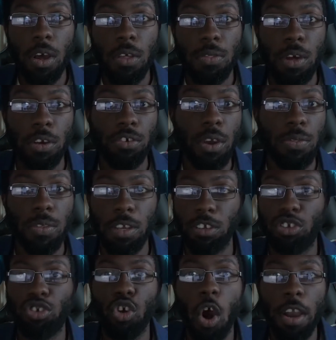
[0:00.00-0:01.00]
such as the
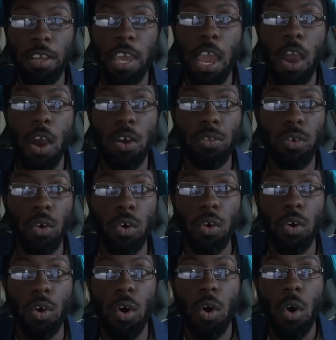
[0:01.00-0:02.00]
shark
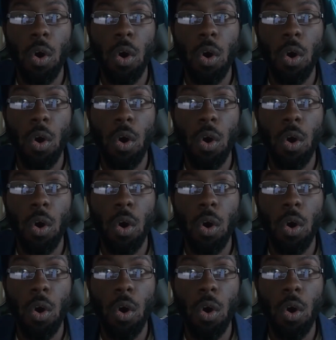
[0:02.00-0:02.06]
character,